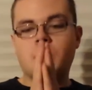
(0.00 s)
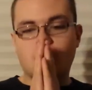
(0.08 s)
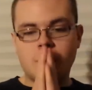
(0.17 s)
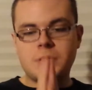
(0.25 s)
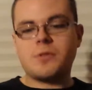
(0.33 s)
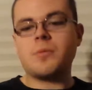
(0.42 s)

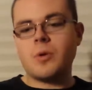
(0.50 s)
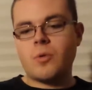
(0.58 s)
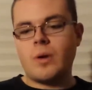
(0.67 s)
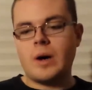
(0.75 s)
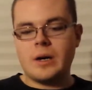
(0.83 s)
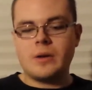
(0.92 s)
Christopher
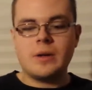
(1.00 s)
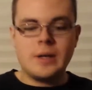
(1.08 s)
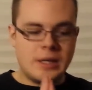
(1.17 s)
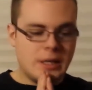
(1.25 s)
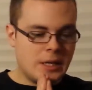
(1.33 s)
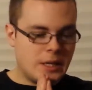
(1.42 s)
McQuarrie,
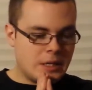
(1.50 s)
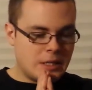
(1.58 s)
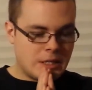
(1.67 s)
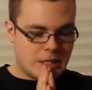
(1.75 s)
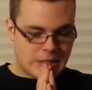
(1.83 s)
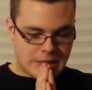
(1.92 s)
he
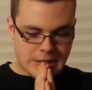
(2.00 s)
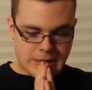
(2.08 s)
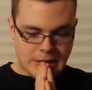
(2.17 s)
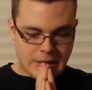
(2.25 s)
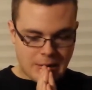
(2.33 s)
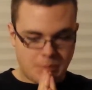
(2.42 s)
is
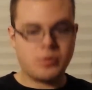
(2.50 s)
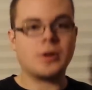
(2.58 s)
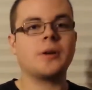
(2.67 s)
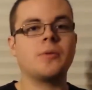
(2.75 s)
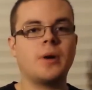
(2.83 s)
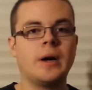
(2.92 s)
a
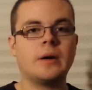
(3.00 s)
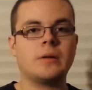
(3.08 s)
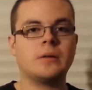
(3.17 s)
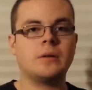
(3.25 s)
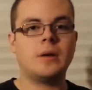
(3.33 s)
brilliant writer.